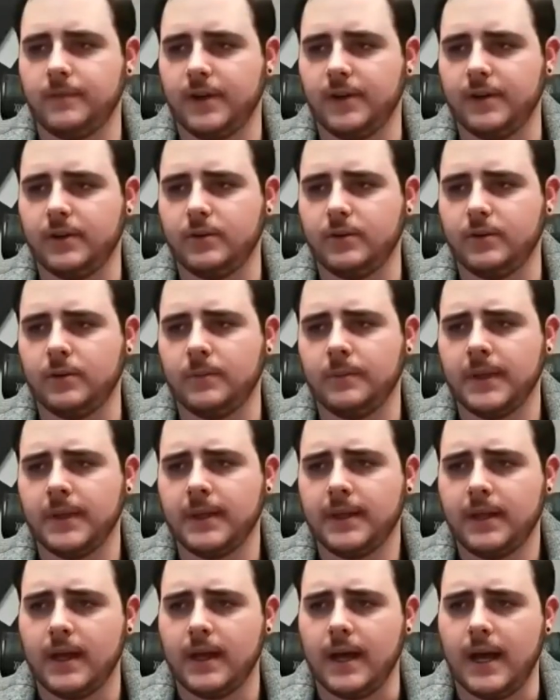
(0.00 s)
Very cool.
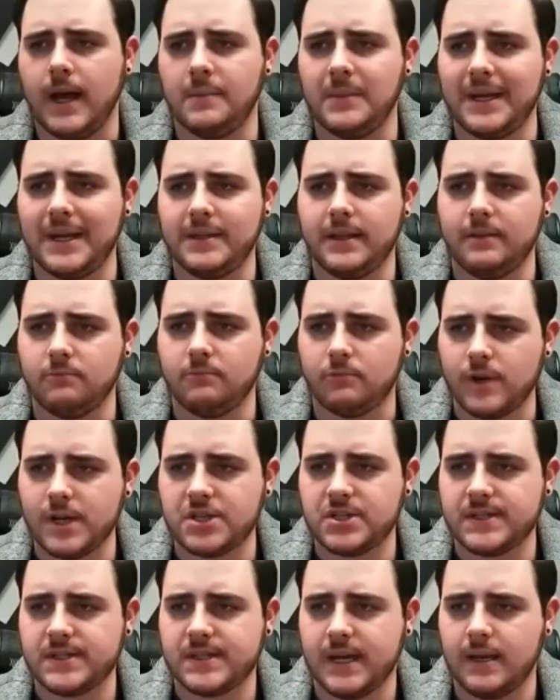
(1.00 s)
And then
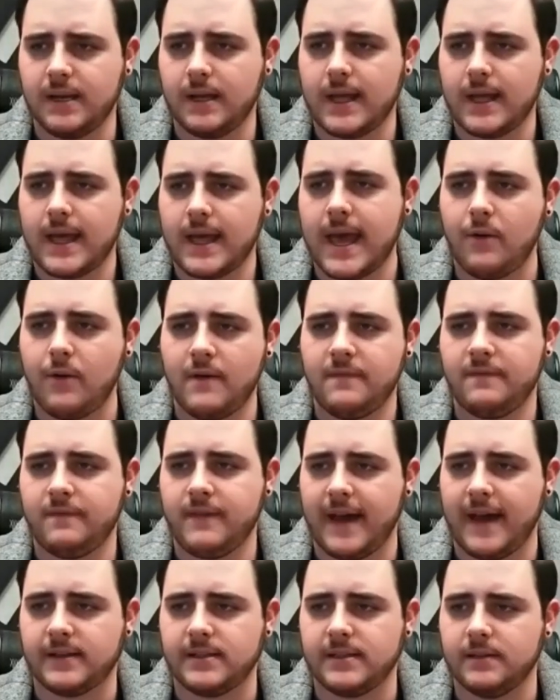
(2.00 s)
Rich said, how
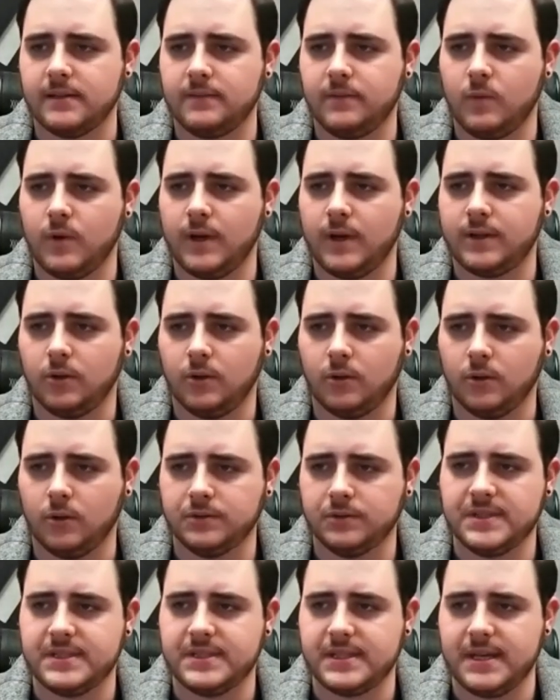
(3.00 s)
effective with old
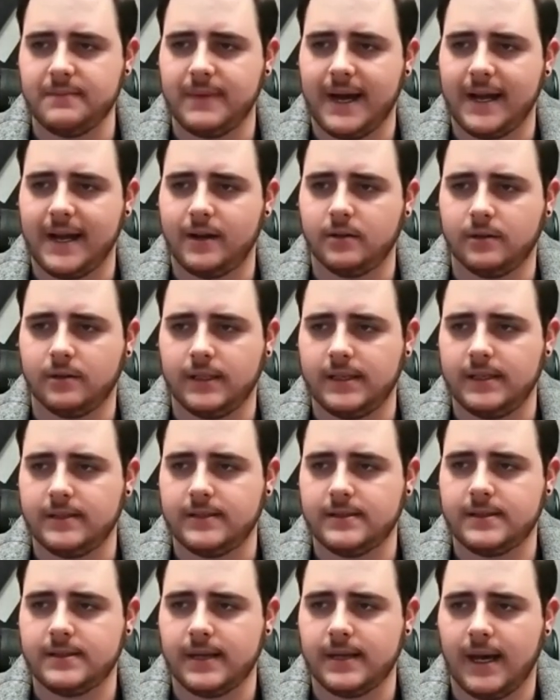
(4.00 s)
zBuyer
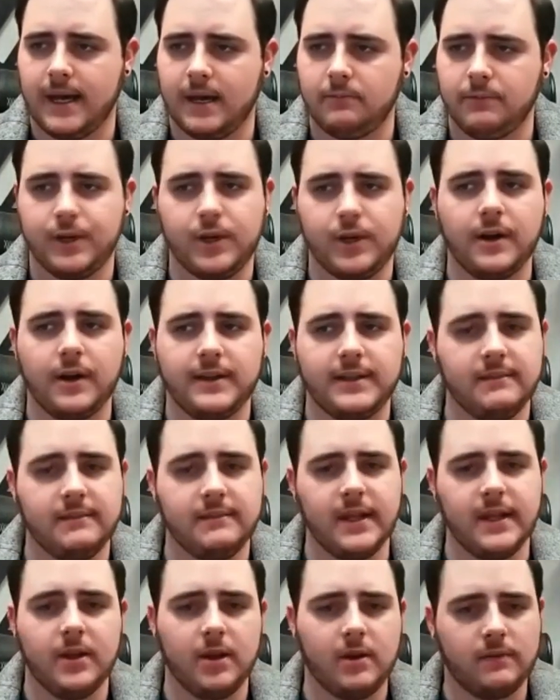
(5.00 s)
leads regarding the
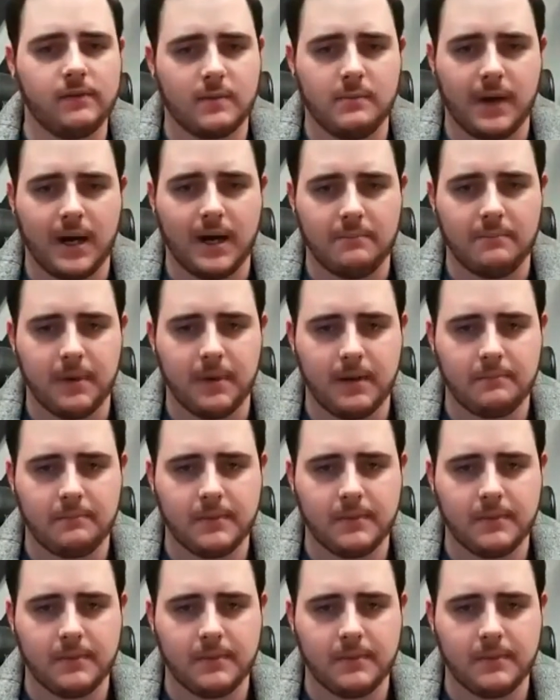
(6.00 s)
video from BombBomb?